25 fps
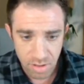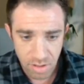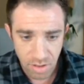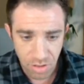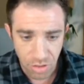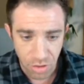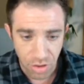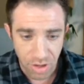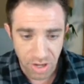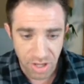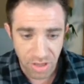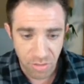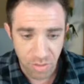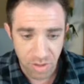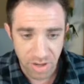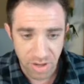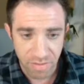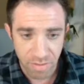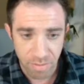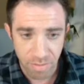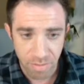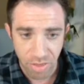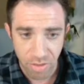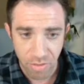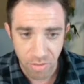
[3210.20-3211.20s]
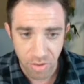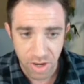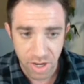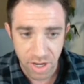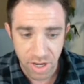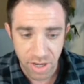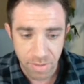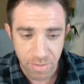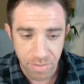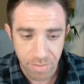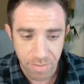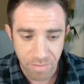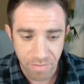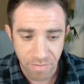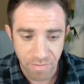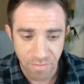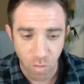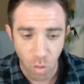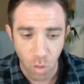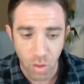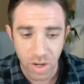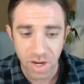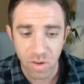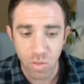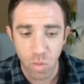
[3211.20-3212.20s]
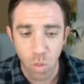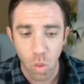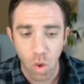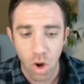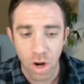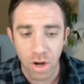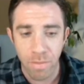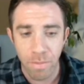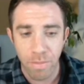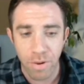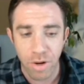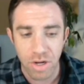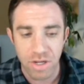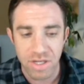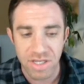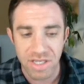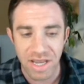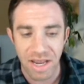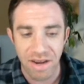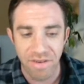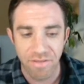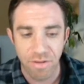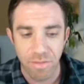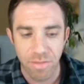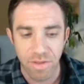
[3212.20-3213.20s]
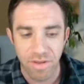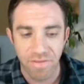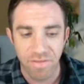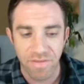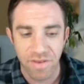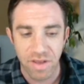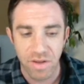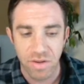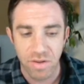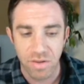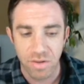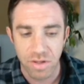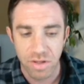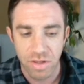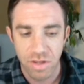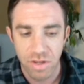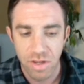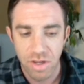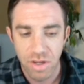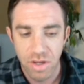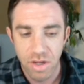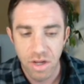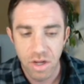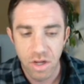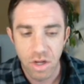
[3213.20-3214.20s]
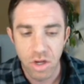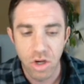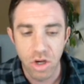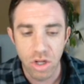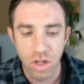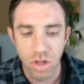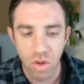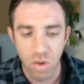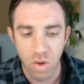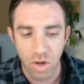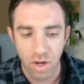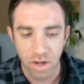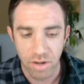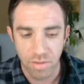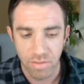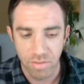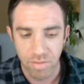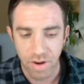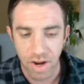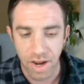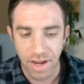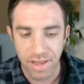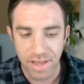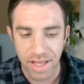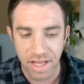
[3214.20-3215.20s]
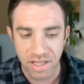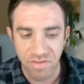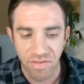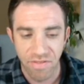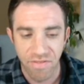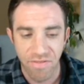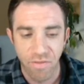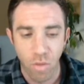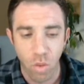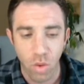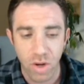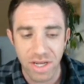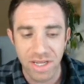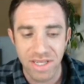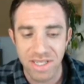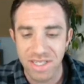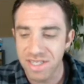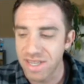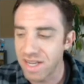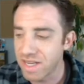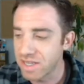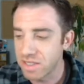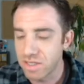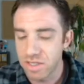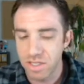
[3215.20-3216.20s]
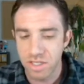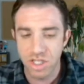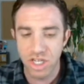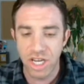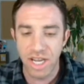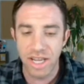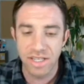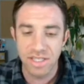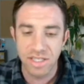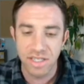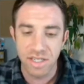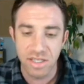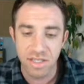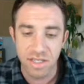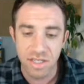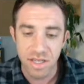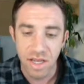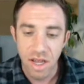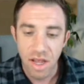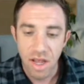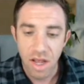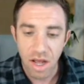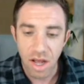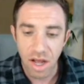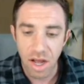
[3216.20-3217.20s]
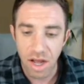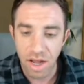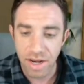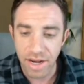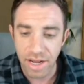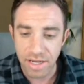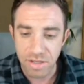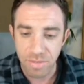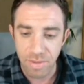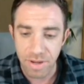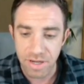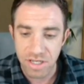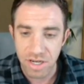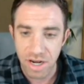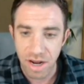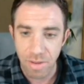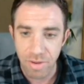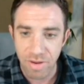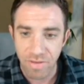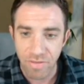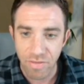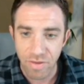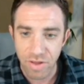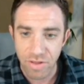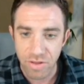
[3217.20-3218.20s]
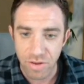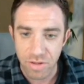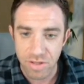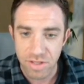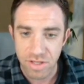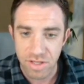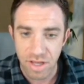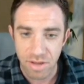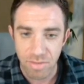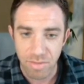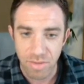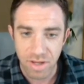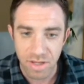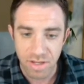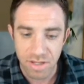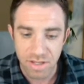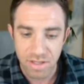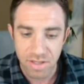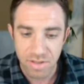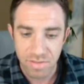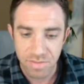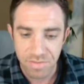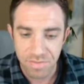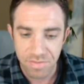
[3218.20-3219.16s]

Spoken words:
33 from three, 41% from the field. Good Lord, right? That's 46 chances. Not to mention, how many free throws did they miss?